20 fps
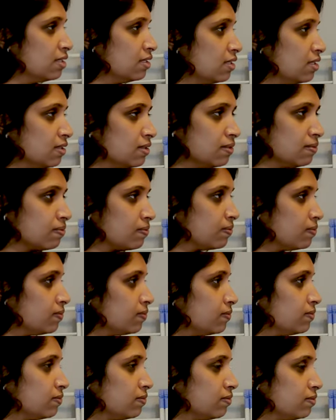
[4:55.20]

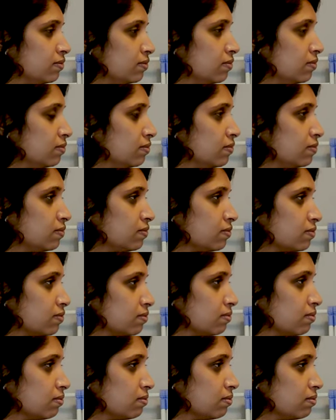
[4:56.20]

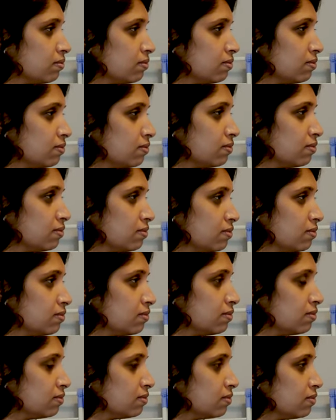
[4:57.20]

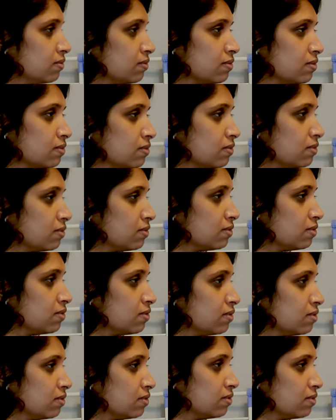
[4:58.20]

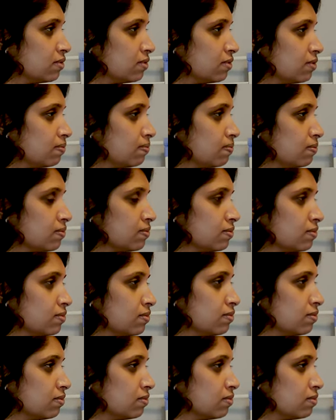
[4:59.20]

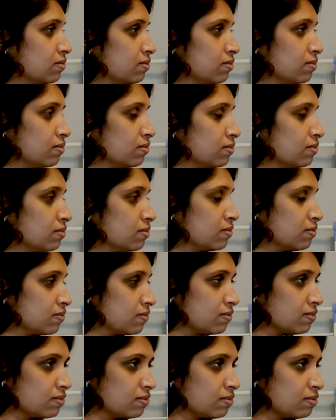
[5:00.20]

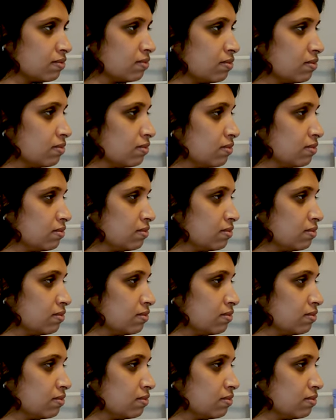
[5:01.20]
The person shown says nothing.